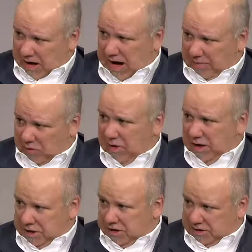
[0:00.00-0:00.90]

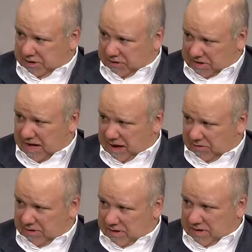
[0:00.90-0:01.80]
operations of the
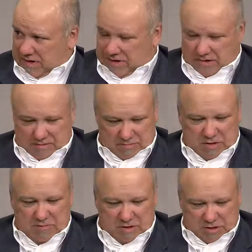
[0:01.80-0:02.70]
town,
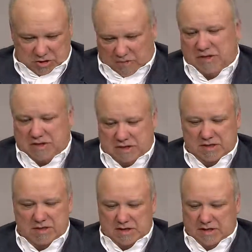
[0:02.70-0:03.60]
the
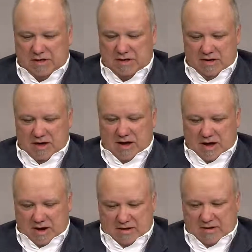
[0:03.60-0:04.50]
services and
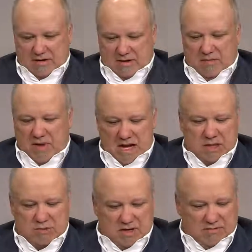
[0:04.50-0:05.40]
the
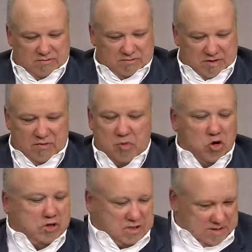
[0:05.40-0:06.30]
management of the
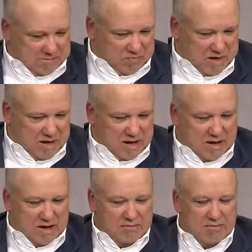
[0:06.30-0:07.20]
books.
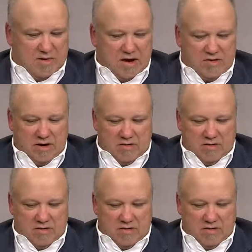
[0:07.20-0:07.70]
That